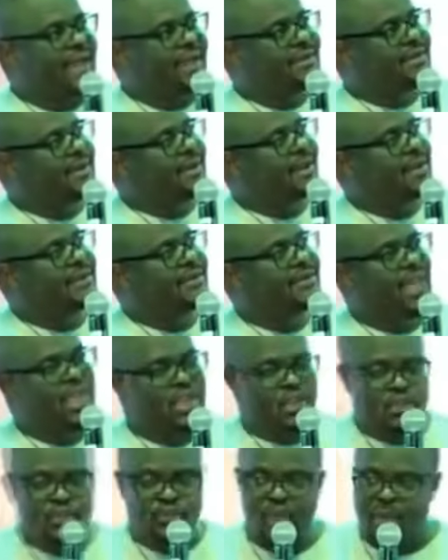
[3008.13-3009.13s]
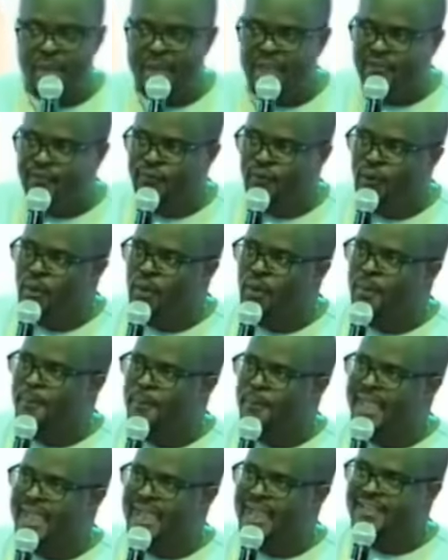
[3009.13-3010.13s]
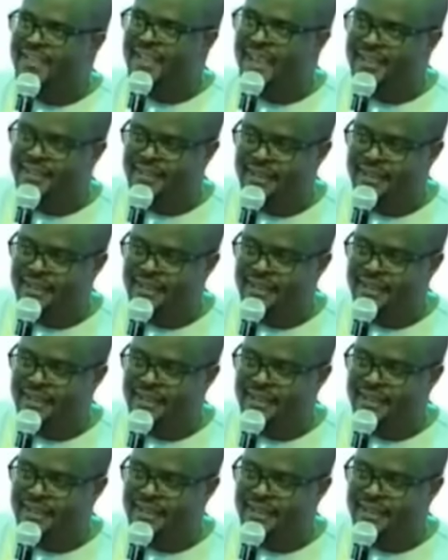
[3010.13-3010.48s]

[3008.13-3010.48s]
thank you so much for being attentive.